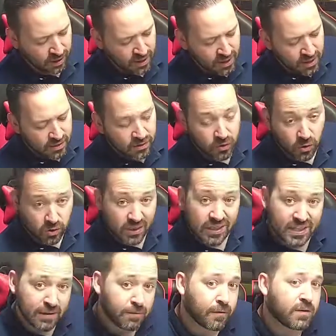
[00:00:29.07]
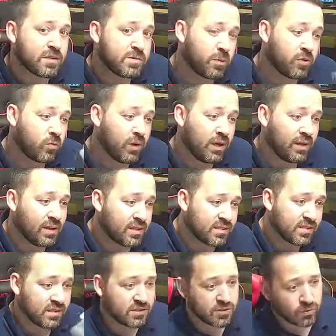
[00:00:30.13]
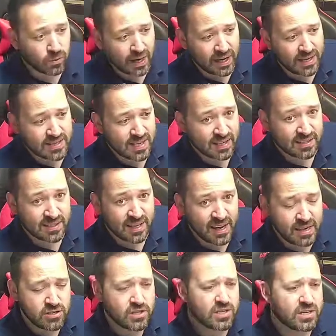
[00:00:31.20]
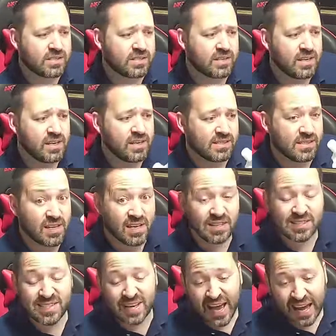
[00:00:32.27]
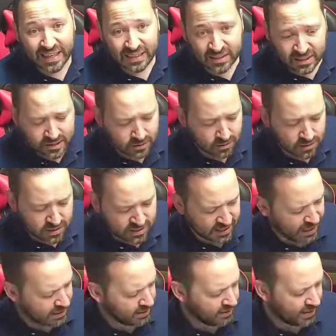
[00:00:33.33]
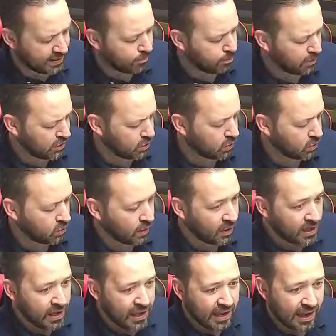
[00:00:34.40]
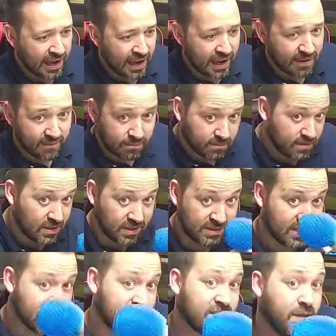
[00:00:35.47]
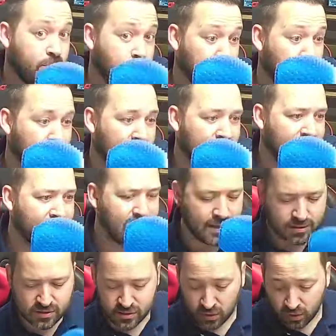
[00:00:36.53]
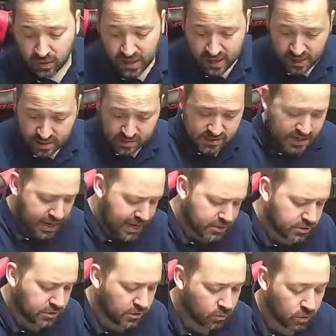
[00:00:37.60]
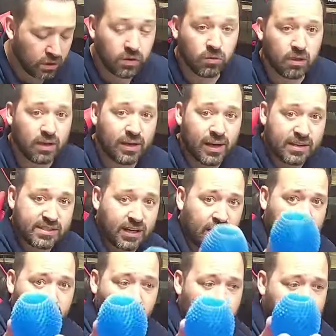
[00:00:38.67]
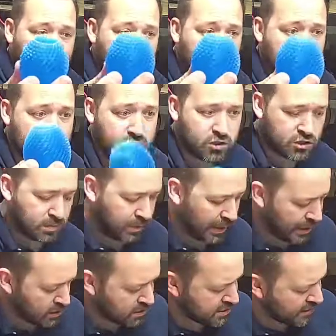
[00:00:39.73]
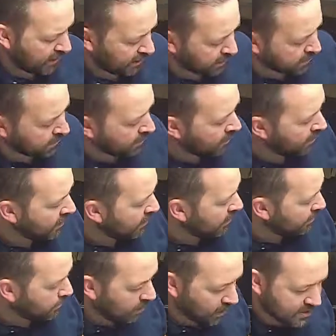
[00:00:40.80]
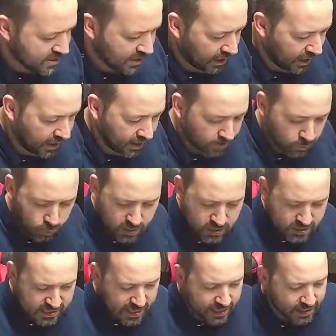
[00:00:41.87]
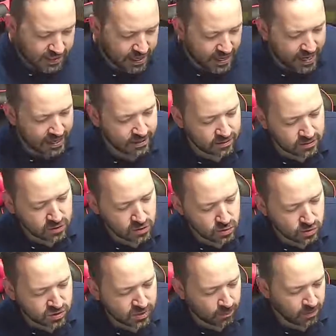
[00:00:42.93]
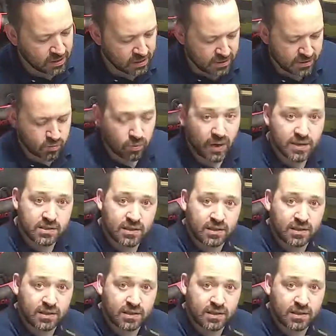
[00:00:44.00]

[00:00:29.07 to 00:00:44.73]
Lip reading: The only difference between this and Sidekick Tenacious is it's not clear. It's kind of like blue, and this is the blue that it is. So it is actually a really, really nice color if you use it just by yourself. But we decided to add it to some of this resin